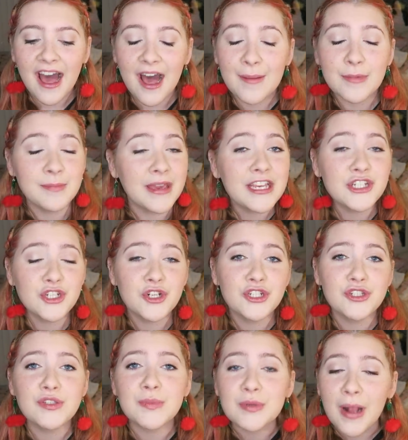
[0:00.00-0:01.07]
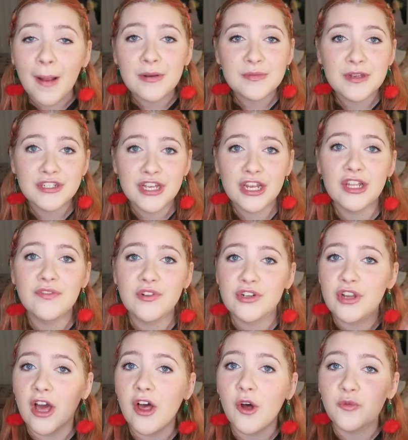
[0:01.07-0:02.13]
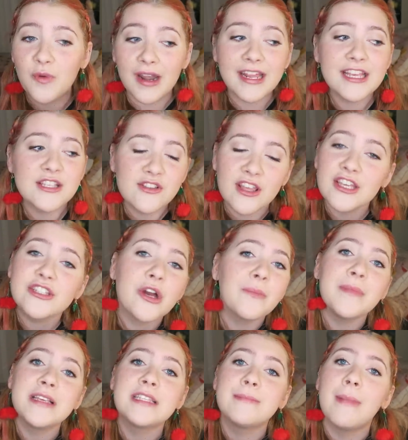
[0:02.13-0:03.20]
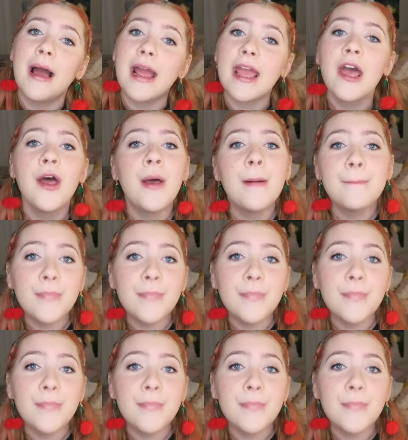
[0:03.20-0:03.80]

Um, make sure to subscribe to my channel if you're not already so that you don't miss my